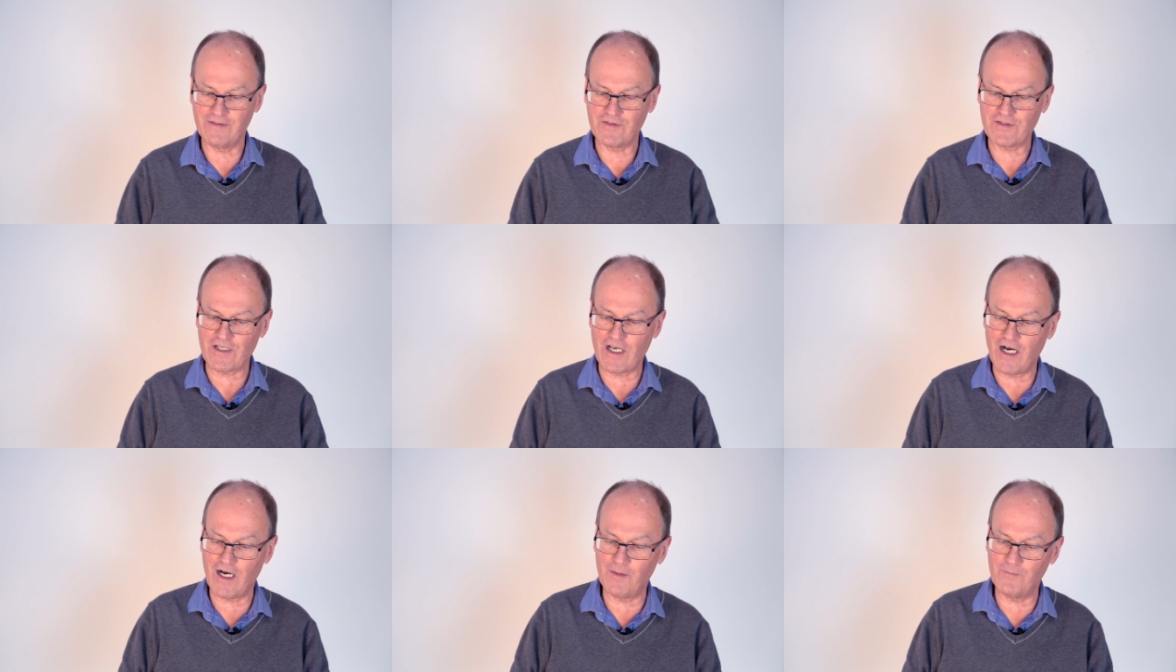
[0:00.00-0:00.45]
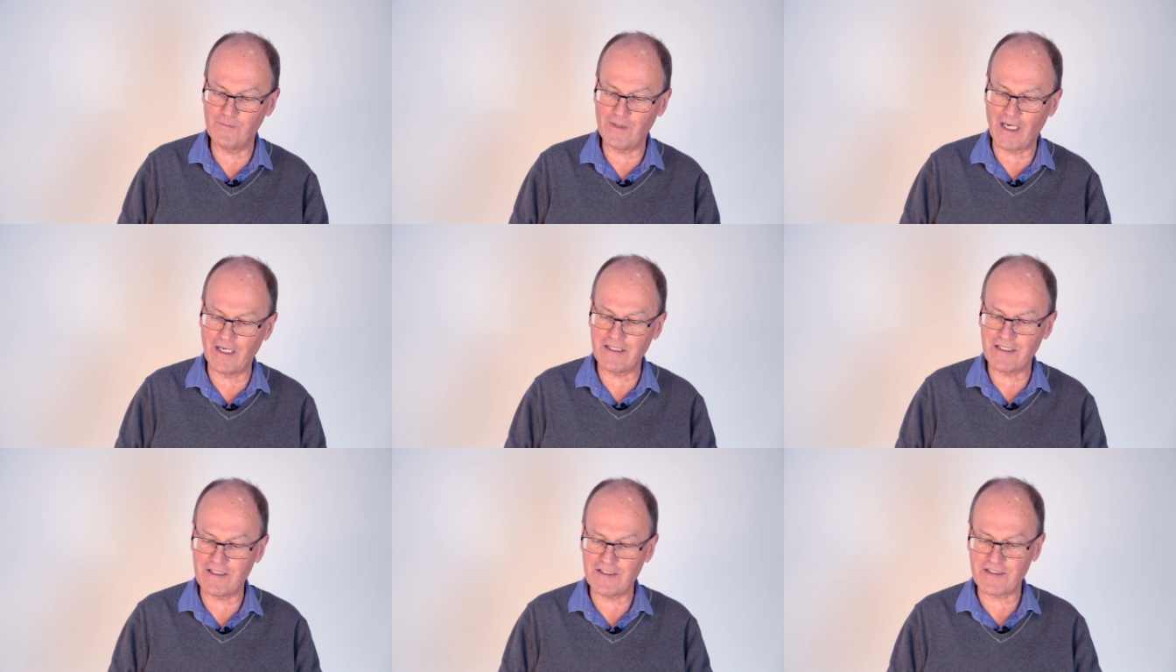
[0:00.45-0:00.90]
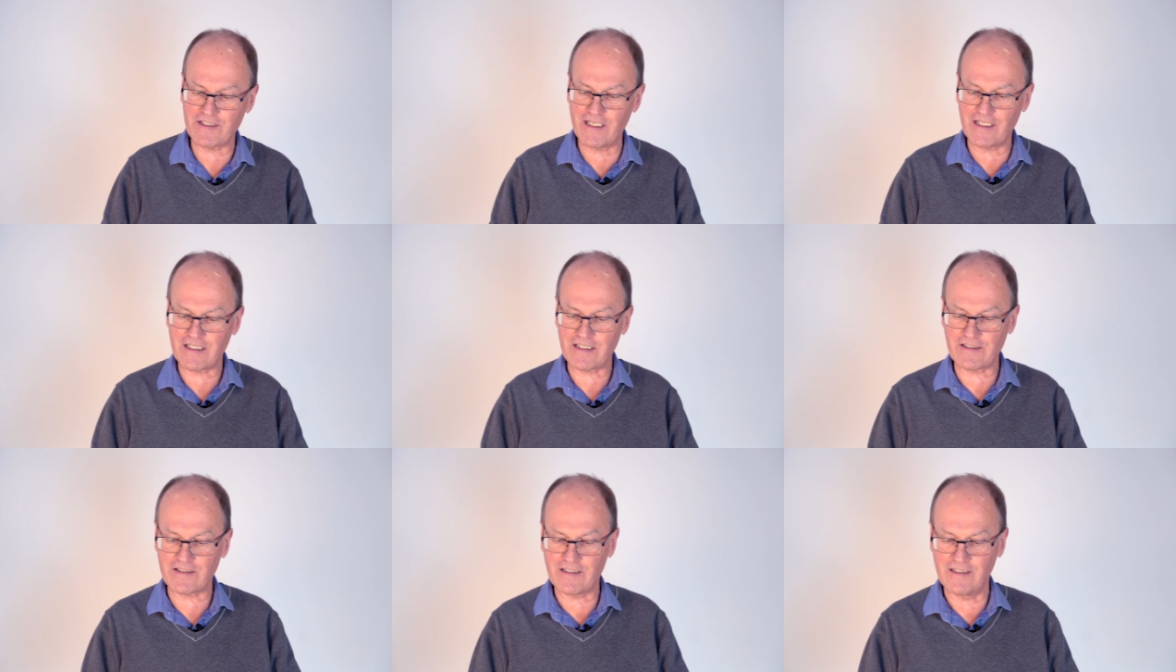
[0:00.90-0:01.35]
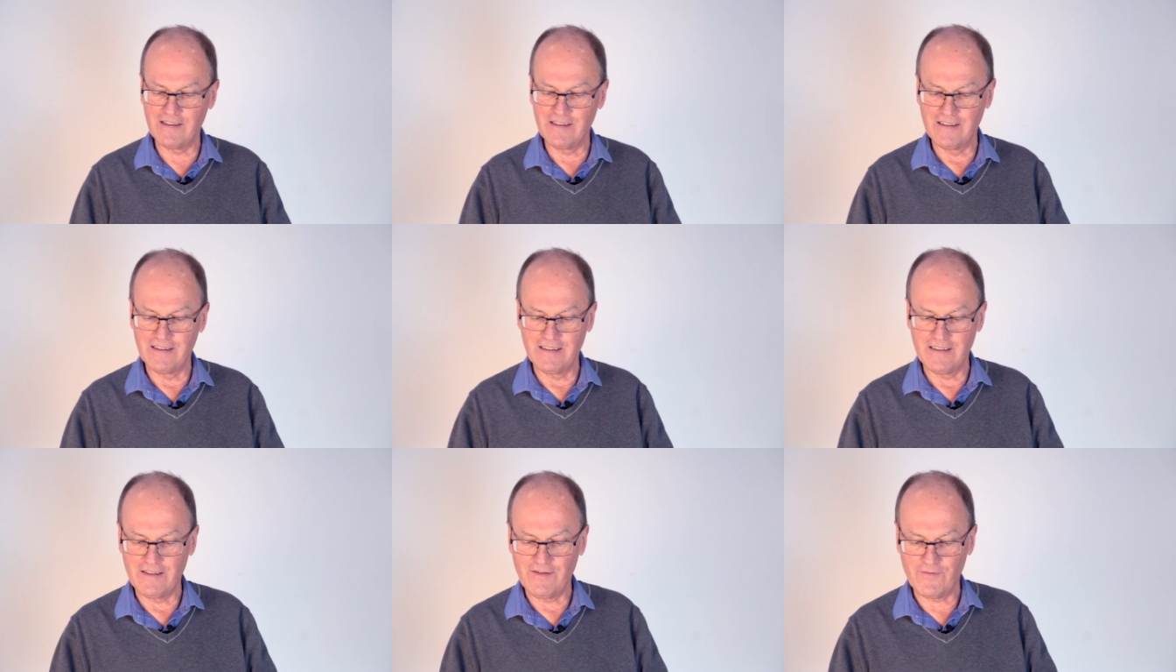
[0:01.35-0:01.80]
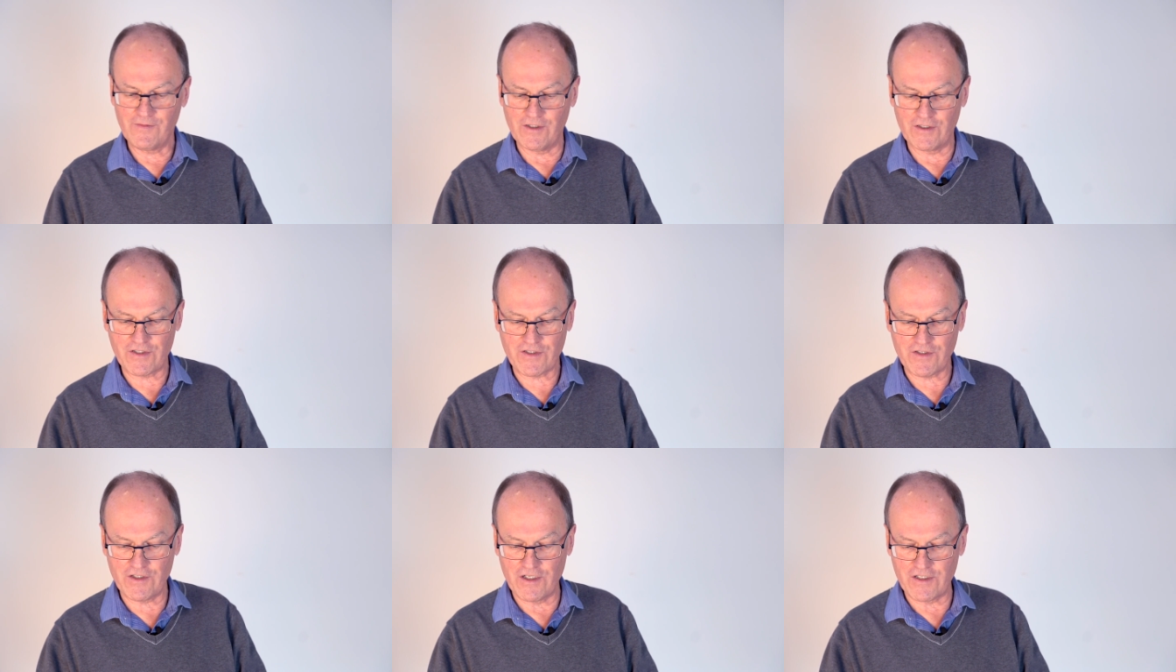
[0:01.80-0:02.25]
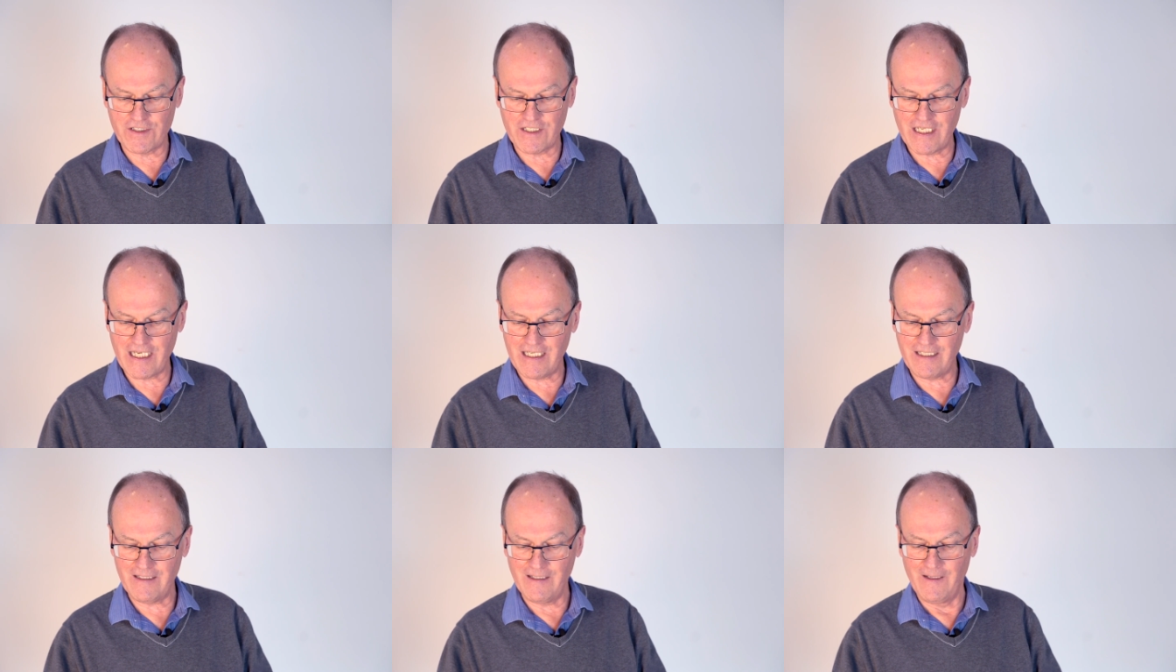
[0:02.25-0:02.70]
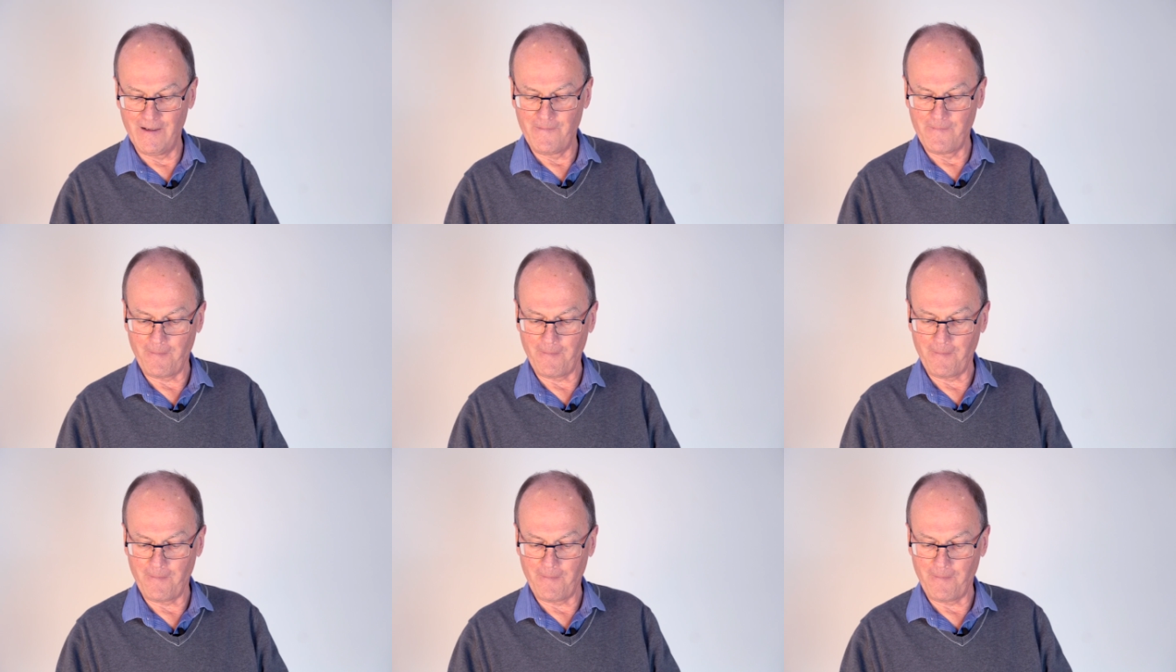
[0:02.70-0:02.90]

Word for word: Psalm 96 verse 13